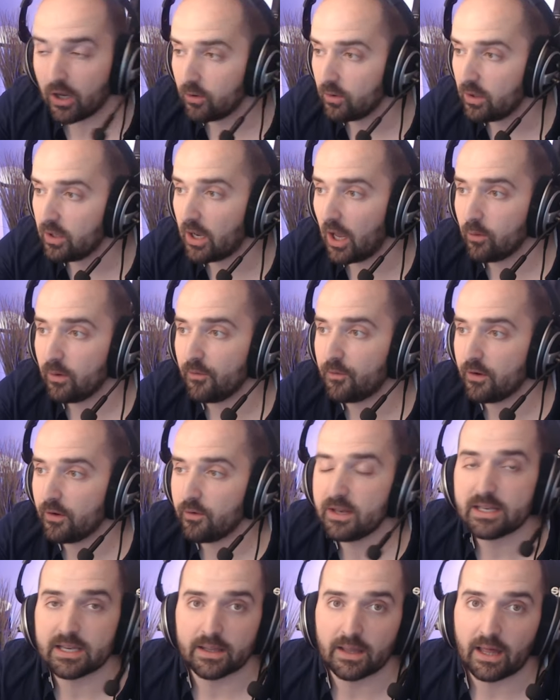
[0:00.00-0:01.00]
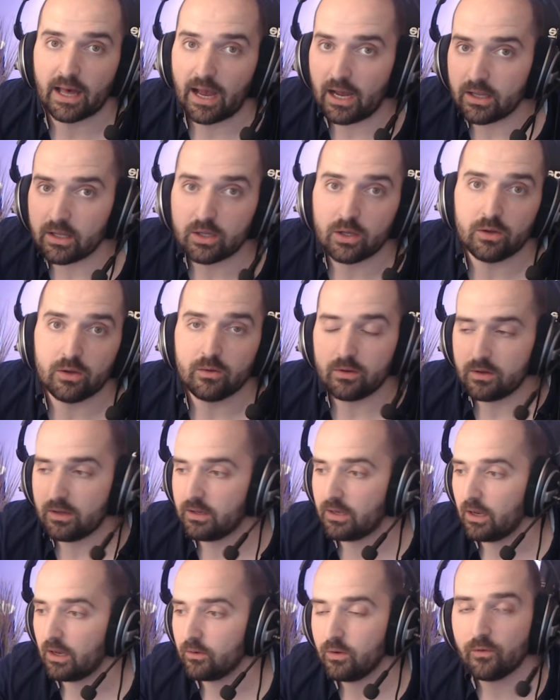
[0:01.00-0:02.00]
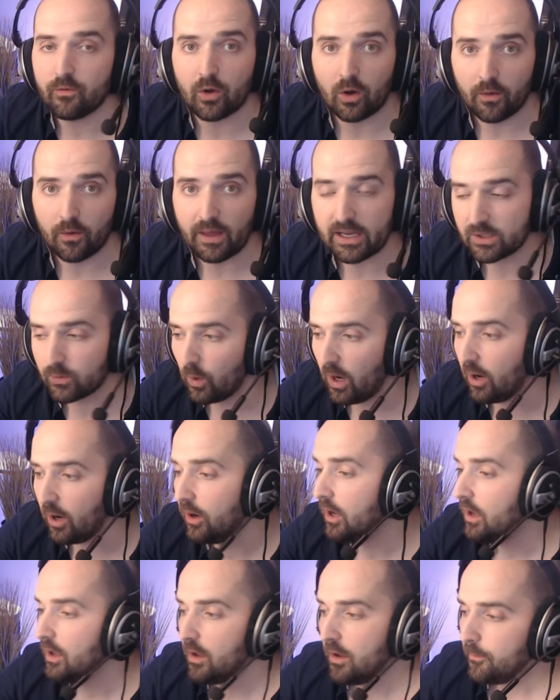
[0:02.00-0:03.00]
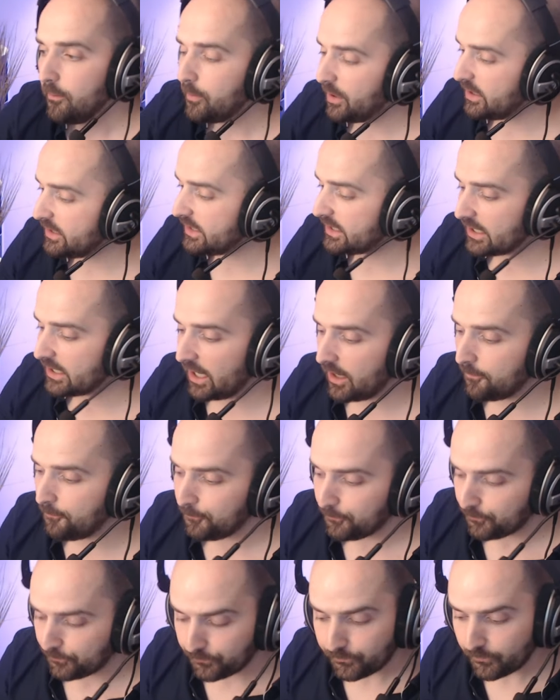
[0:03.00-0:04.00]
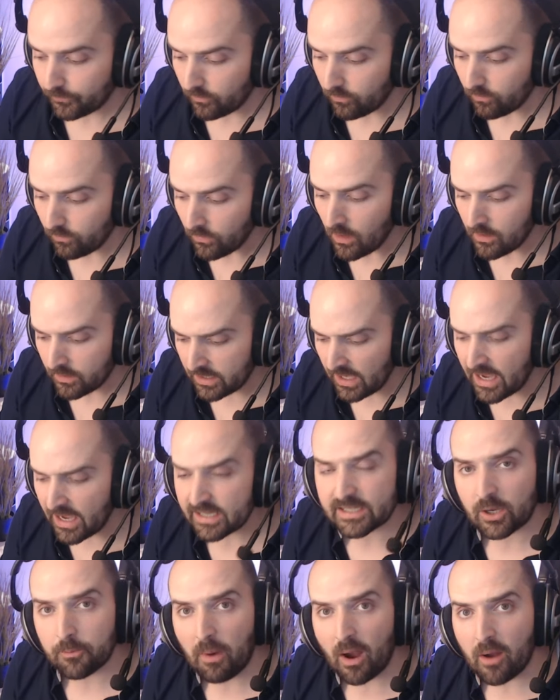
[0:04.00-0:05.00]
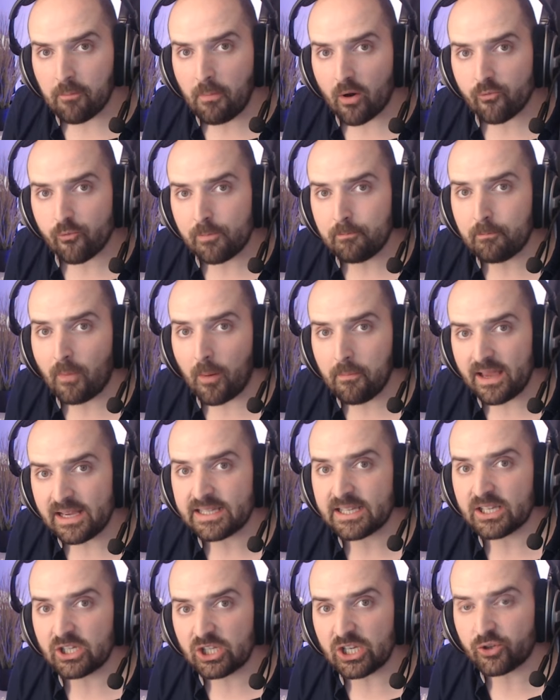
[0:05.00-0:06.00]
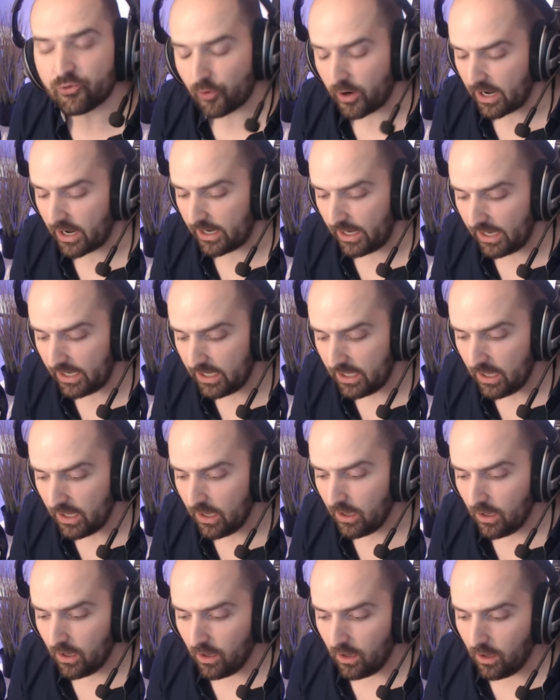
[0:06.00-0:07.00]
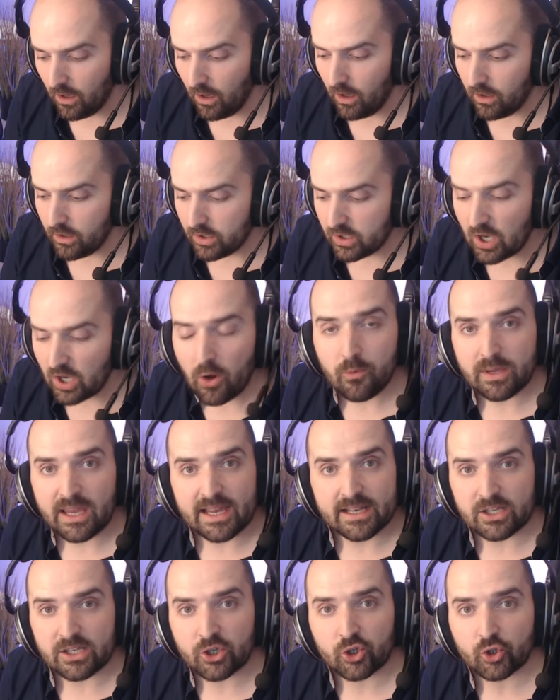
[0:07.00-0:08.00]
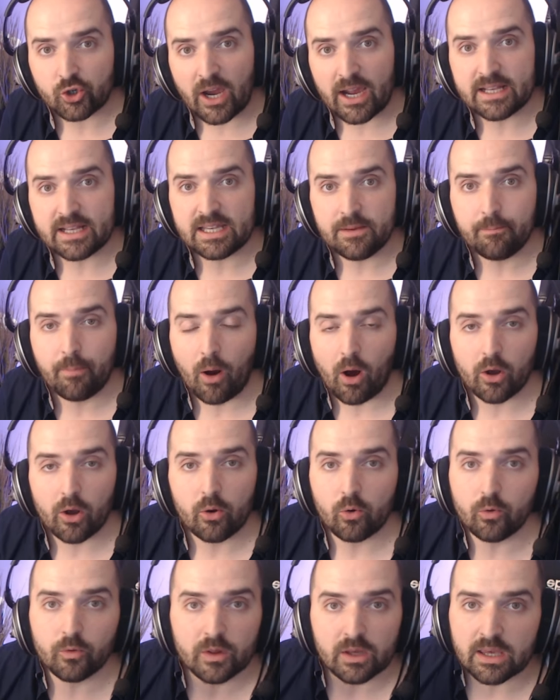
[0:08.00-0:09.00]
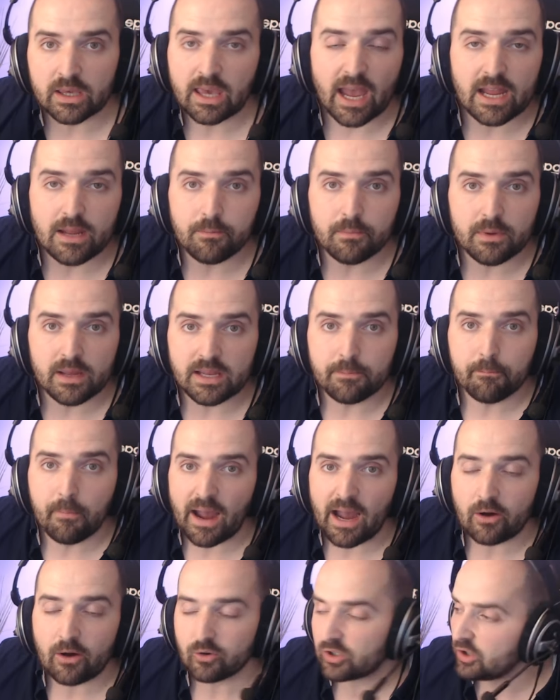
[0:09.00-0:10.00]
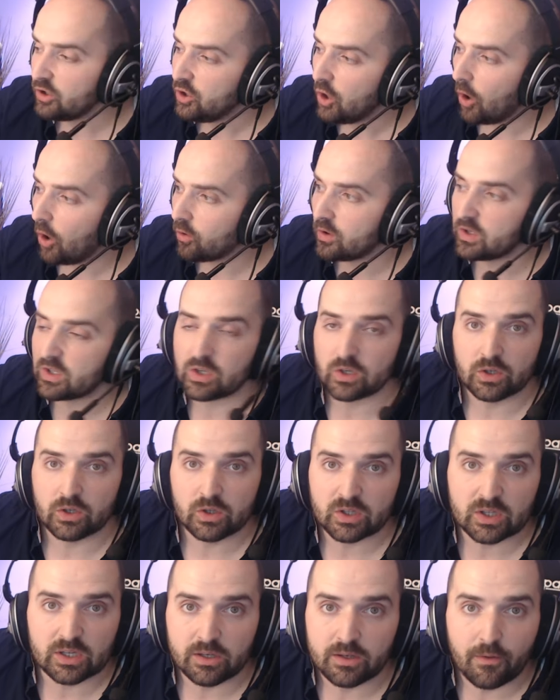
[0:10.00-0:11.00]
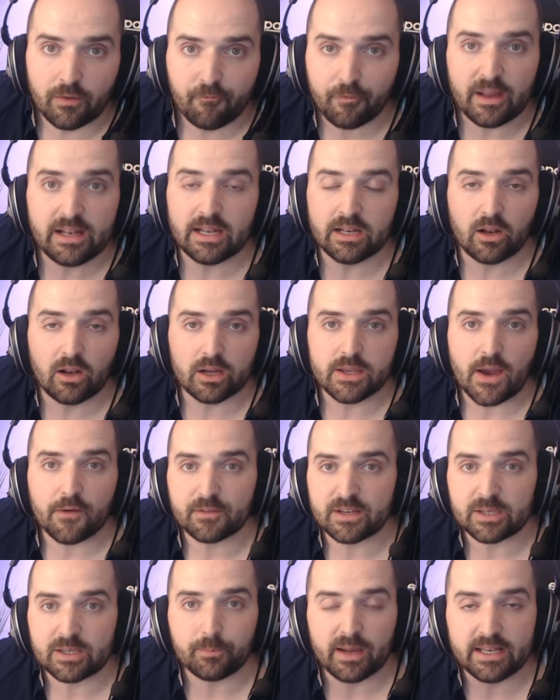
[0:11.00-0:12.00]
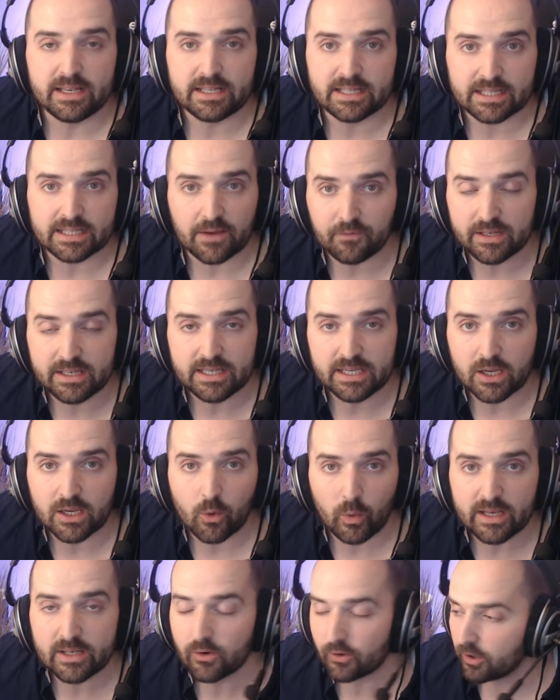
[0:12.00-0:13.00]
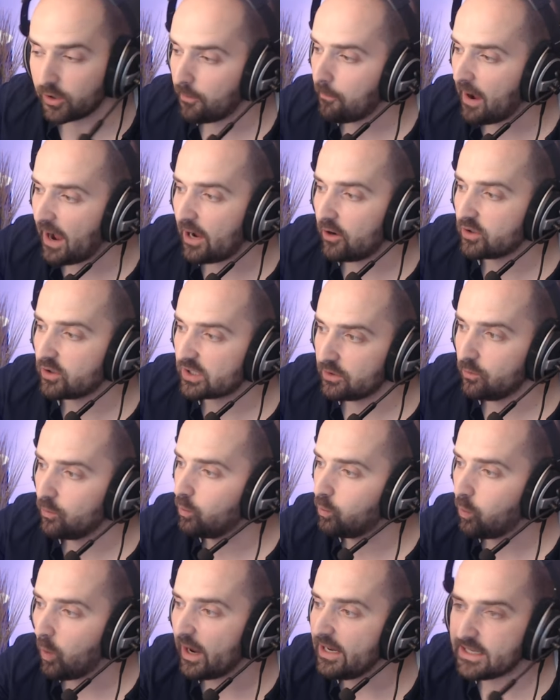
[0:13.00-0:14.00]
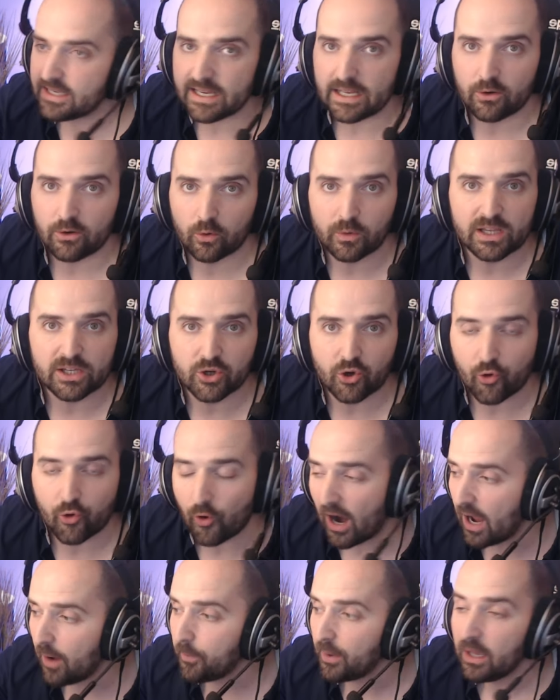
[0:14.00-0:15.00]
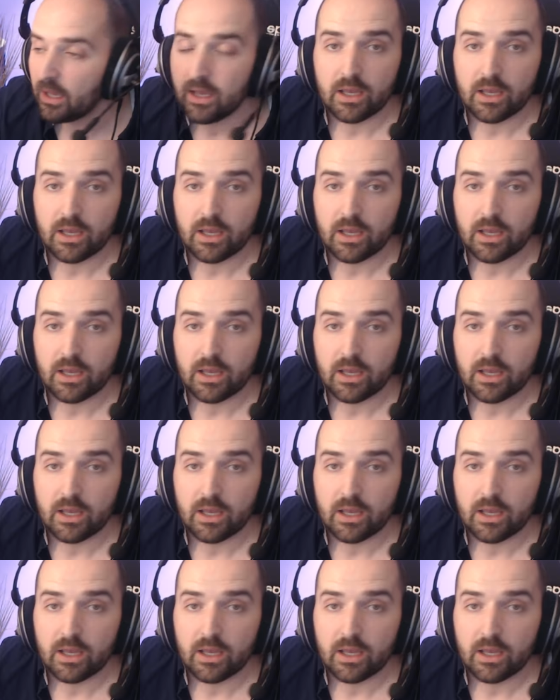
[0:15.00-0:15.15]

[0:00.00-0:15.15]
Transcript: you know, if you're into that, you know, you've got that as well. But, yeah, so my message is really, don't get distracted by all the gaming mouse nonsense and feeling like you have to spend 70 quid on a mouse and weight it and all this crap.